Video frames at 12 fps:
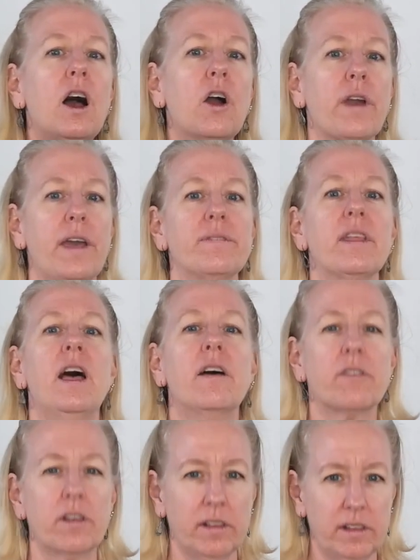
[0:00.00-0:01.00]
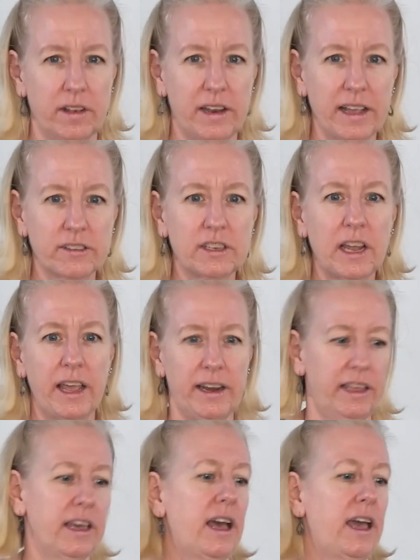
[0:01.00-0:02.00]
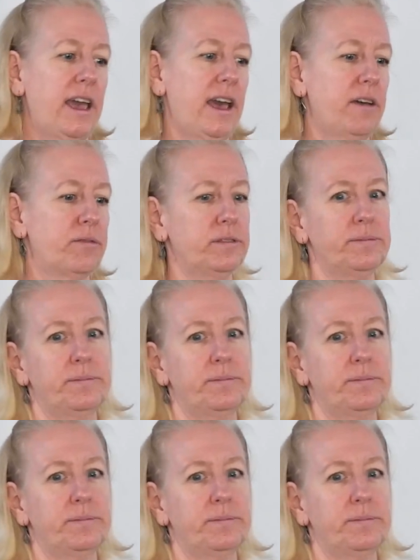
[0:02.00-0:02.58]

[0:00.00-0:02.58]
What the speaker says: Okay, next idea I have